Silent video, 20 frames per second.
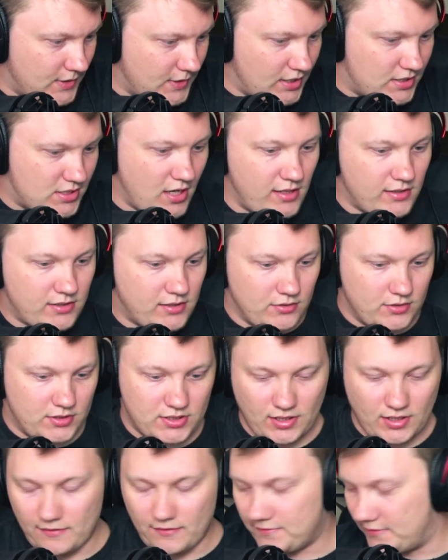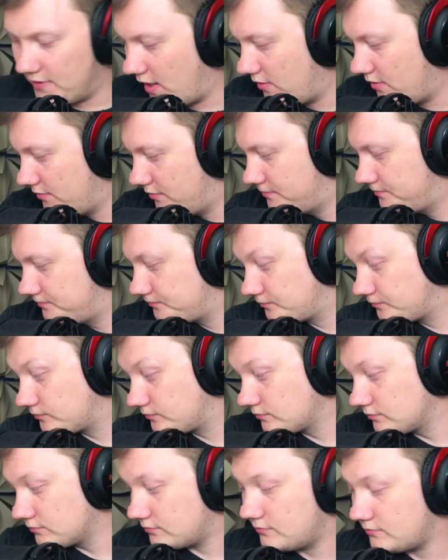childhood stuff now.
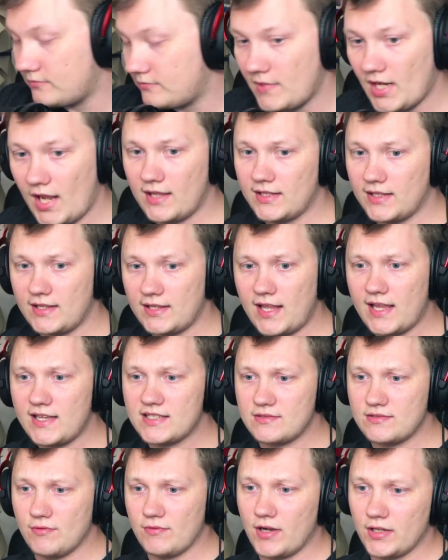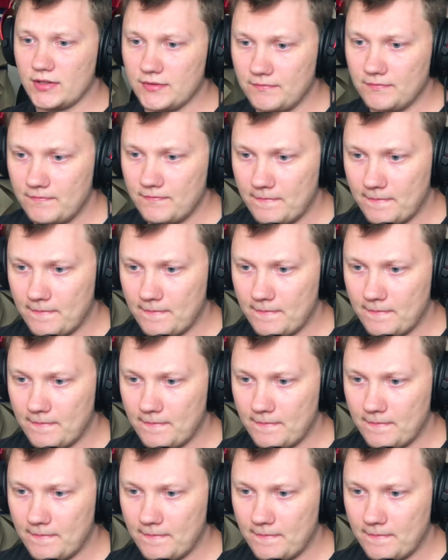And the next one.